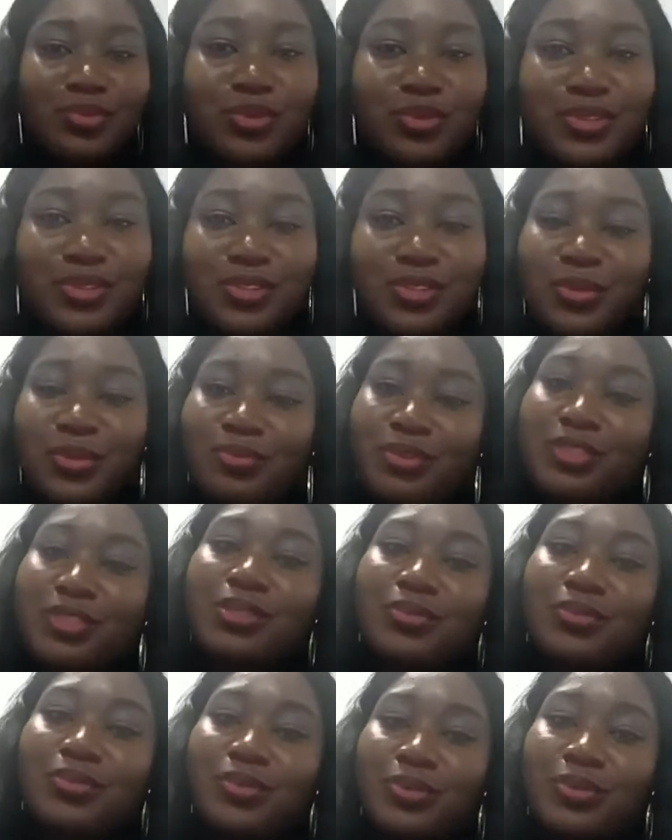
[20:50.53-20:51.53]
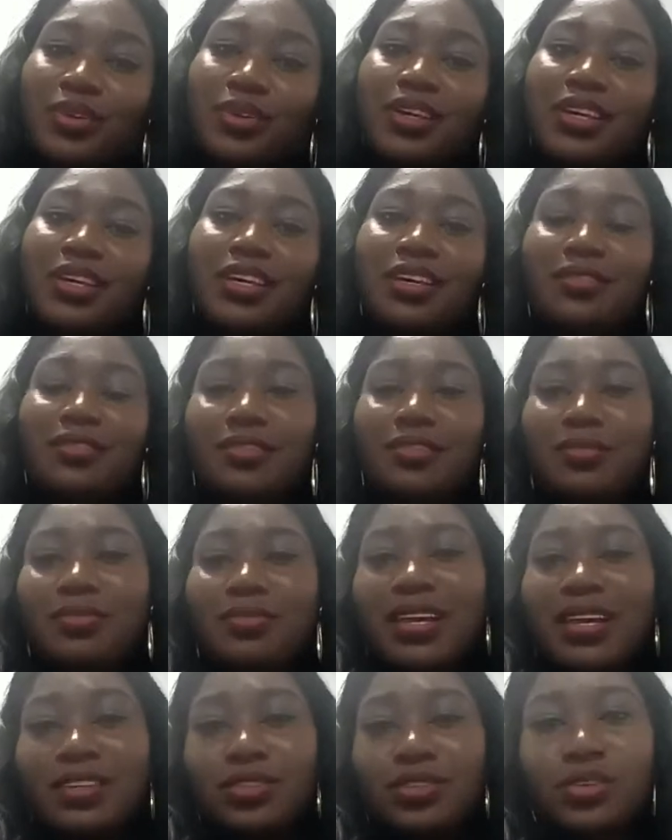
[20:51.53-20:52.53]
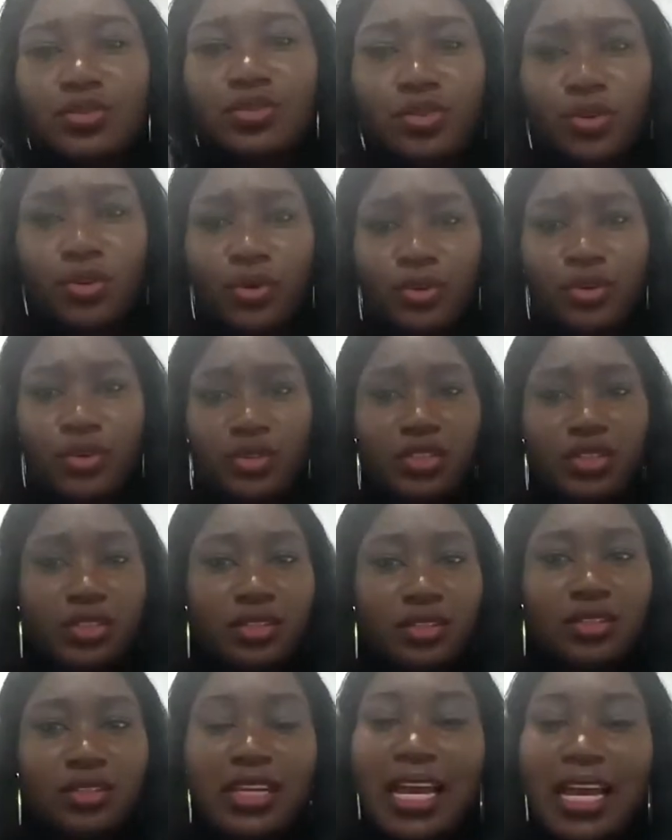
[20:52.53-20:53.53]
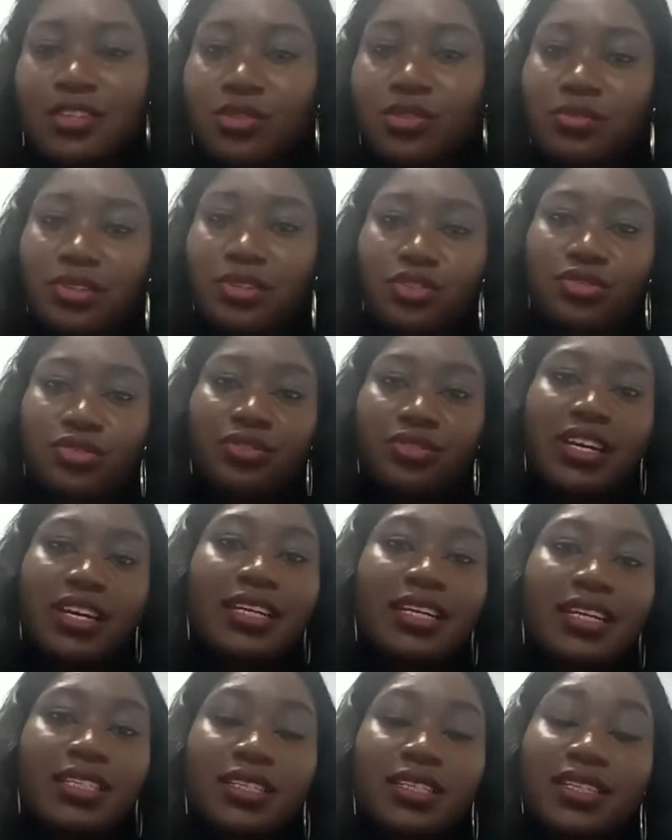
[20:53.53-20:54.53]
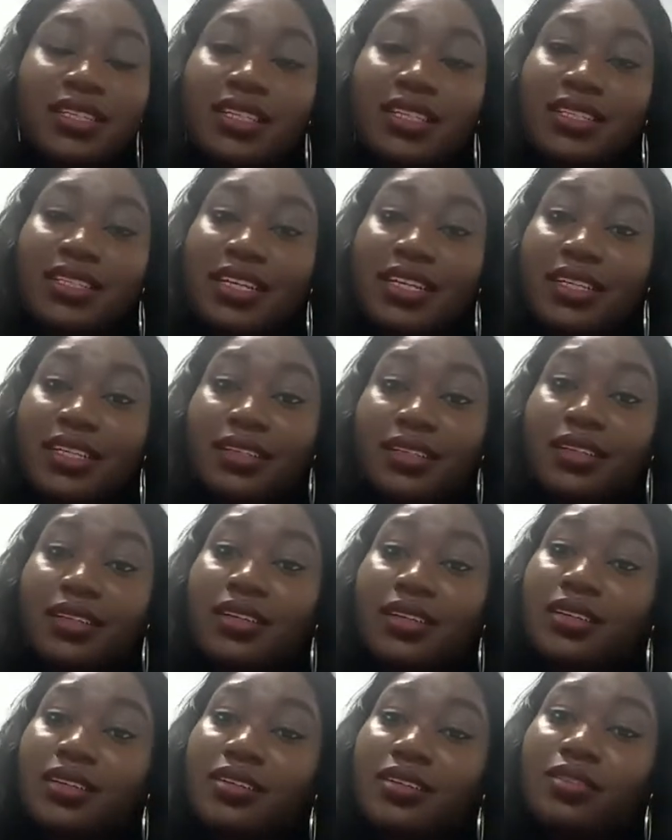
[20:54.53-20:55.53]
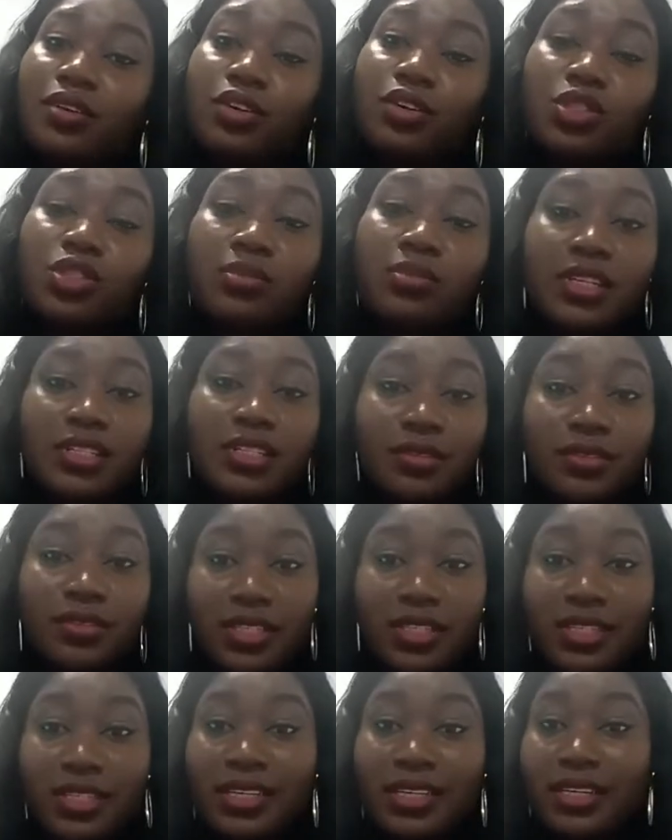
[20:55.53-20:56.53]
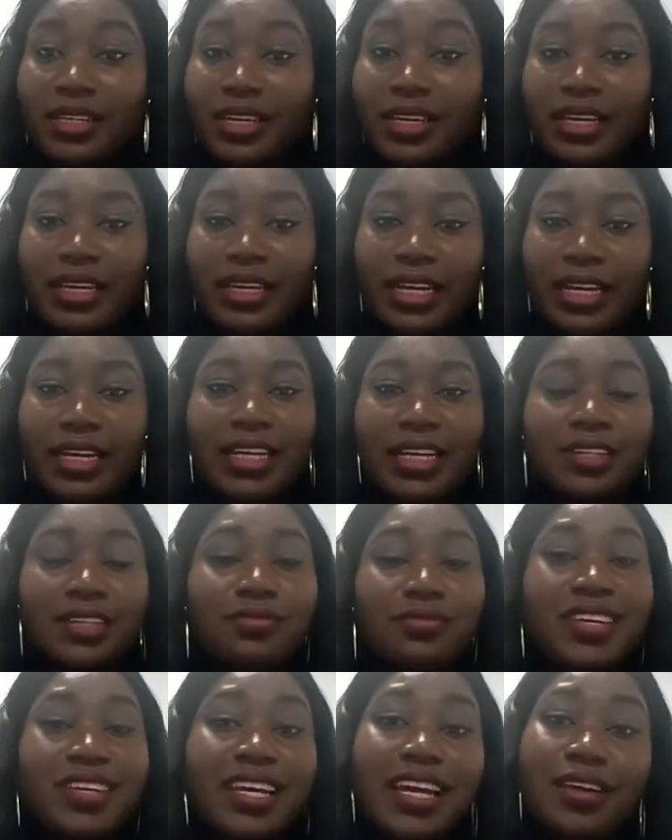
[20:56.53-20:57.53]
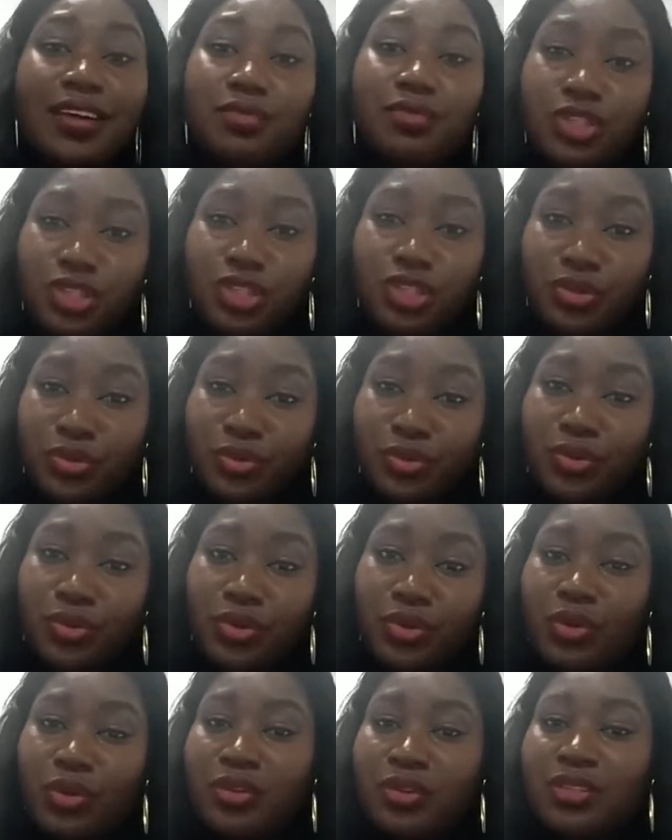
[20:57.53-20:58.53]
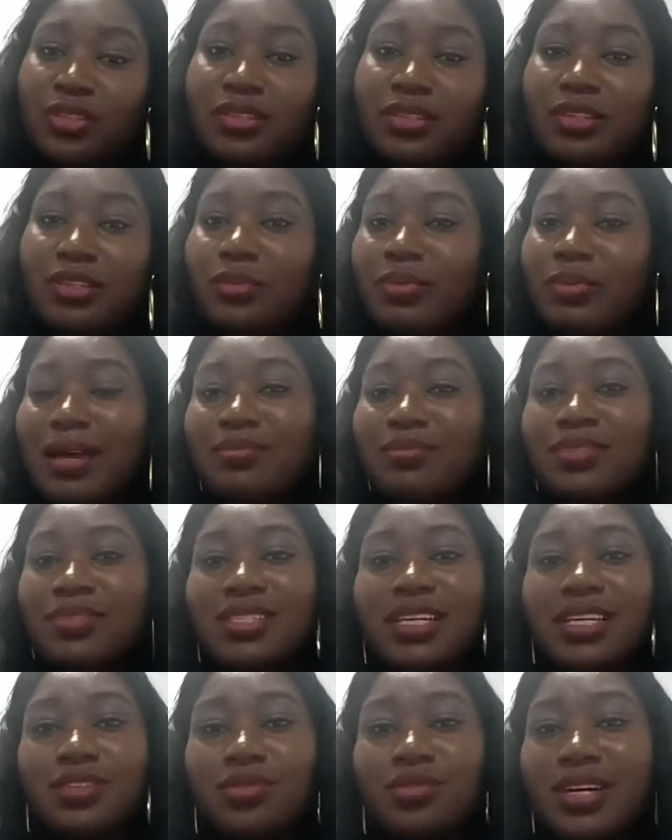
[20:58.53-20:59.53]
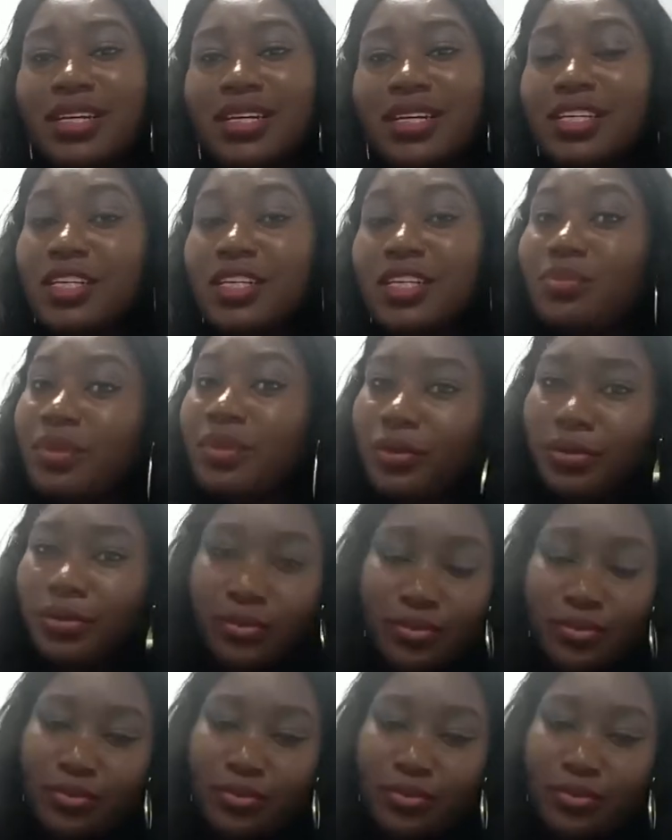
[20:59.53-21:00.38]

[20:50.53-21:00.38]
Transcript: It's not possible. If a bank is going to call you, it has to be through their designated customer service care line. And if they can't reach you, they'll probably send you an email